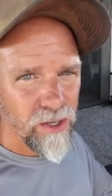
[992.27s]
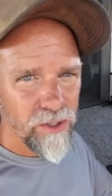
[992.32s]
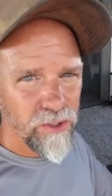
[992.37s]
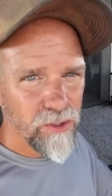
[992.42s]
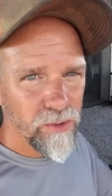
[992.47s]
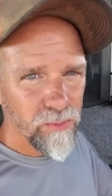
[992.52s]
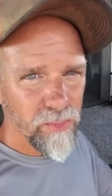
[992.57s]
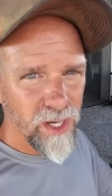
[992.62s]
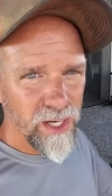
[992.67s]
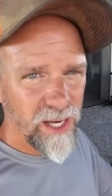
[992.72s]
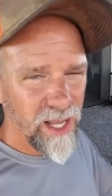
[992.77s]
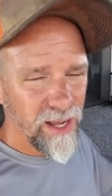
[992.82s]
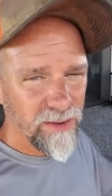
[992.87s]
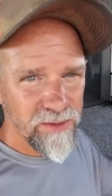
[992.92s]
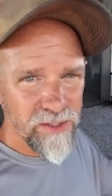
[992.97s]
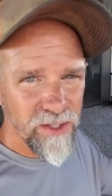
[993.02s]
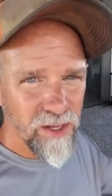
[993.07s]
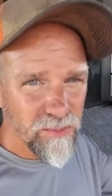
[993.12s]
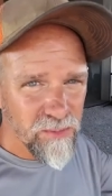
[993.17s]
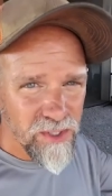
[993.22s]
you might have
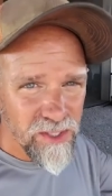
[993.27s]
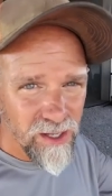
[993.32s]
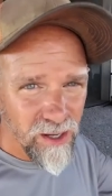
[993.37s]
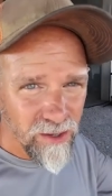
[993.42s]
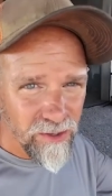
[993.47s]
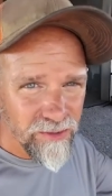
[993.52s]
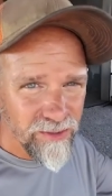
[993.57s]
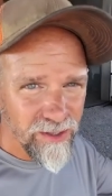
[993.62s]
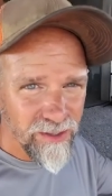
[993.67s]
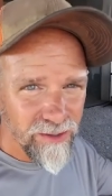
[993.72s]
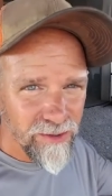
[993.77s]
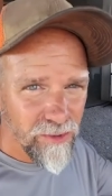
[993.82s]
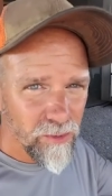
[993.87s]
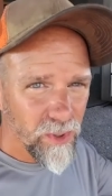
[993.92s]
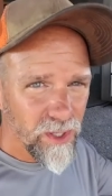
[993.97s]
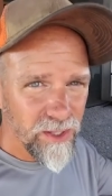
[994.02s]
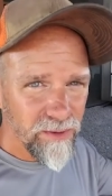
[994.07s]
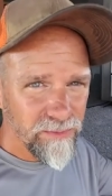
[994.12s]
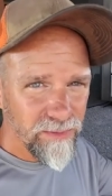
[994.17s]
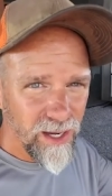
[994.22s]
some cells at
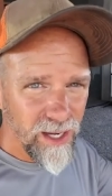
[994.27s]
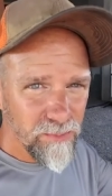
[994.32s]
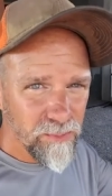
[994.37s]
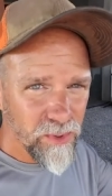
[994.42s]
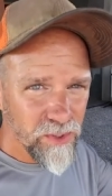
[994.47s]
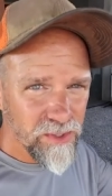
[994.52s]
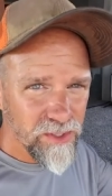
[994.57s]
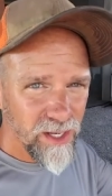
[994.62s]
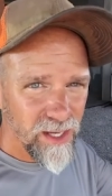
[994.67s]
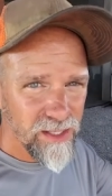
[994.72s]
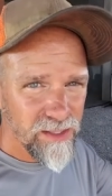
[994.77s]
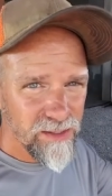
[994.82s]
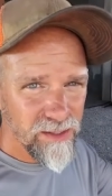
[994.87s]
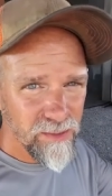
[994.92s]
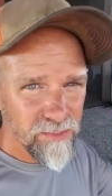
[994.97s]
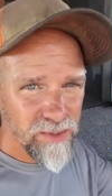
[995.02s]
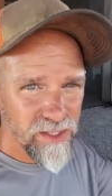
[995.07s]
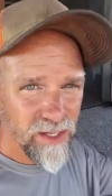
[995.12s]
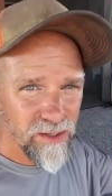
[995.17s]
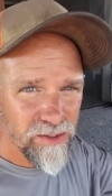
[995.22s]
25%,
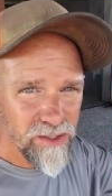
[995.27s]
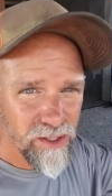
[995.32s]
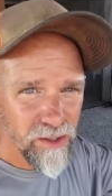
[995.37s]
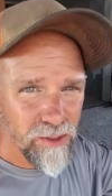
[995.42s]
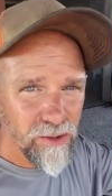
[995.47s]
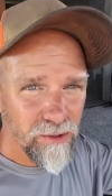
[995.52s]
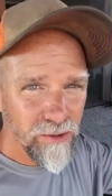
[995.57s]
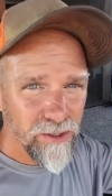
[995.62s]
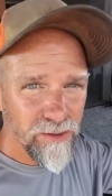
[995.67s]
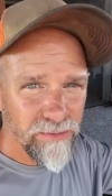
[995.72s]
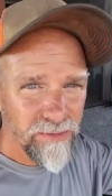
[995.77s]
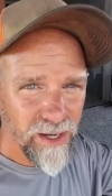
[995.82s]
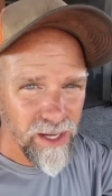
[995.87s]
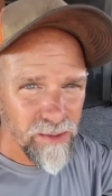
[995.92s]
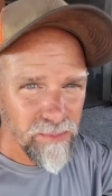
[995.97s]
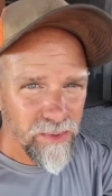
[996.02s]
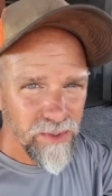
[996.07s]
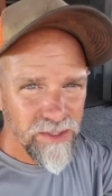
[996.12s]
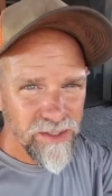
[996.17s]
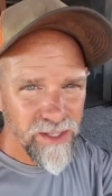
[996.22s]
some cells at
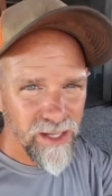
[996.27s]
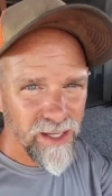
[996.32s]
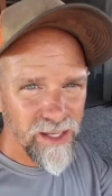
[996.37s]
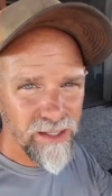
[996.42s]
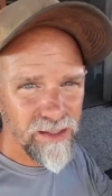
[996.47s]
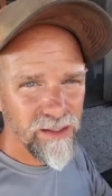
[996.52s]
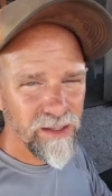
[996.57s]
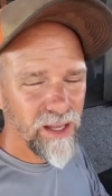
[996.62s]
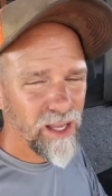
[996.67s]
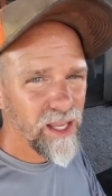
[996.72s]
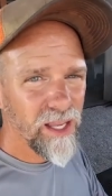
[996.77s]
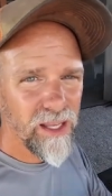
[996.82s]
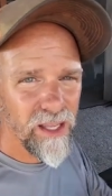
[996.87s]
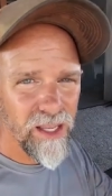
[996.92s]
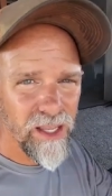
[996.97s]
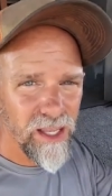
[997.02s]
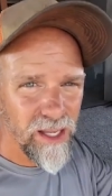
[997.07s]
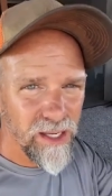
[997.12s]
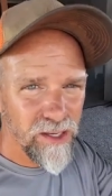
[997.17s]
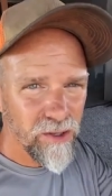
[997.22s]
35%.
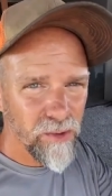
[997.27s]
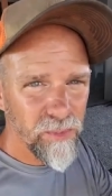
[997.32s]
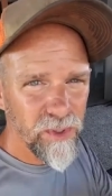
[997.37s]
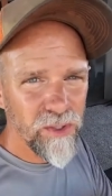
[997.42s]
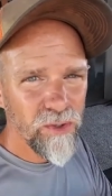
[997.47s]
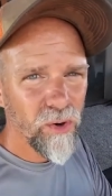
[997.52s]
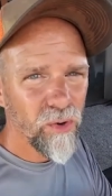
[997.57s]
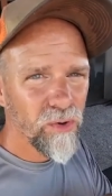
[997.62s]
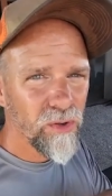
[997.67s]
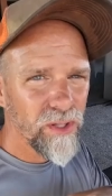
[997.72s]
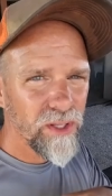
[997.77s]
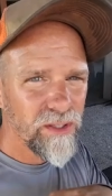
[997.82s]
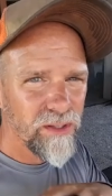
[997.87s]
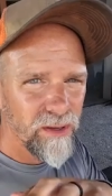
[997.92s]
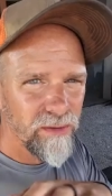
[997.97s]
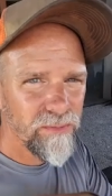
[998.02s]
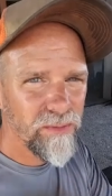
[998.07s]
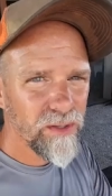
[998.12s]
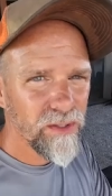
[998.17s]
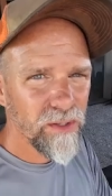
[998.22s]
It could be totally
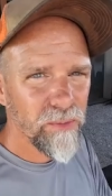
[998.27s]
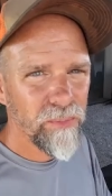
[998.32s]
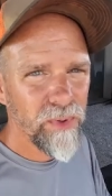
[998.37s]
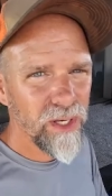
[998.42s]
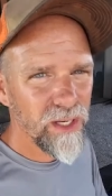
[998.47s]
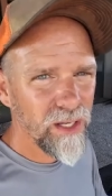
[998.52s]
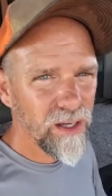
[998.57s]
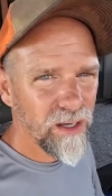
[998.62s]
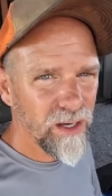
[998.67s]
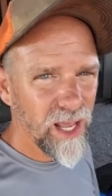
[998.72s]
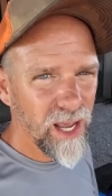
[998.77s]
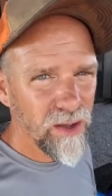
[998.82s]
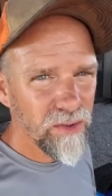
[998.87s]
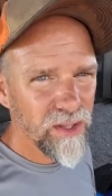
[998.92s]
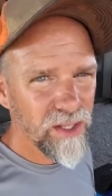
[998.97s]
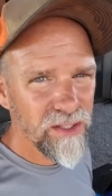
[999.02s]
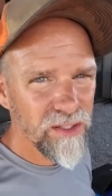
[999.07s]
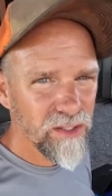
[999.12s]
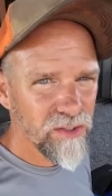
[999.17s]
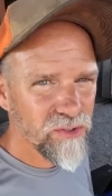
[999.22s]
different depending on how
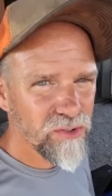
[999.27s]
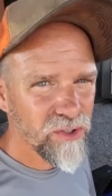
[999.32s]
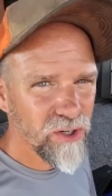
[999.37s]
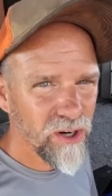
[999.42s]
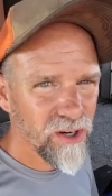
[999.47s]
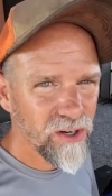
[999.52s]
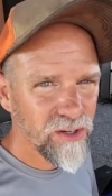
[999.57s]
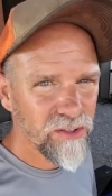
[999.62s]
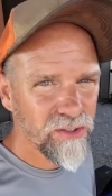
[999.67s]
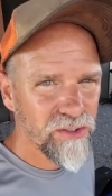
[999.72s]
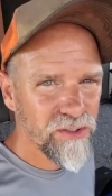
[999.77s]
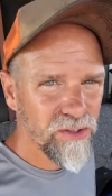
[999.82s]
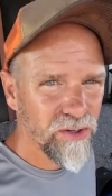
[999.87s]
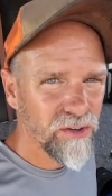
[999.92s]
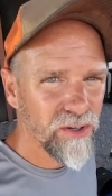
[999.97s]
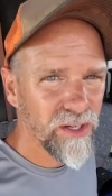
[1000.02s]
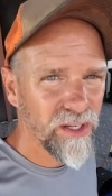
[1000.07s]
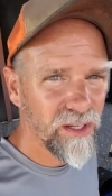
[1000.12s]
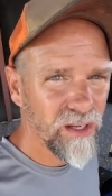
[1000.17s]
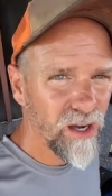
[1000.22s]
they discharge
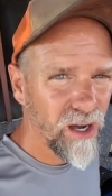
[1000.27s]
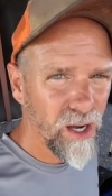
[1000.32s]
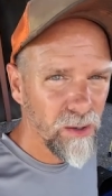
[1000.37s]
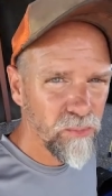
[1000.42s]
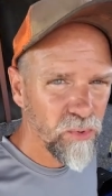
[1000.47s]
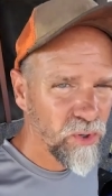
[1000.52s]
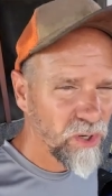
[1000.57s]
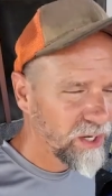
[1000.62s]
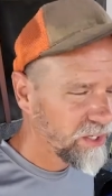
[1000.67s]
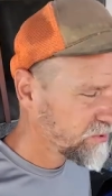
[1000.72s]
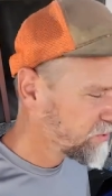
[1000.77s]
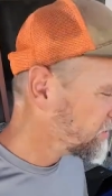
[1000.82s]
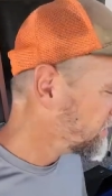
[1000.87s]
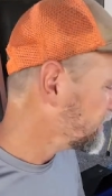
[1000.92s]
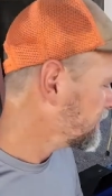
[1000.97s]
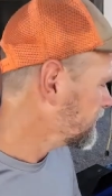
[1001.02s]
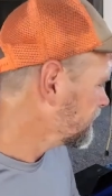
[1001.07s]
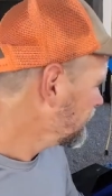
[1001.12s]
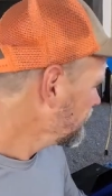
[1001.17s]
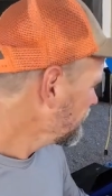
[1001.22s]
during operation.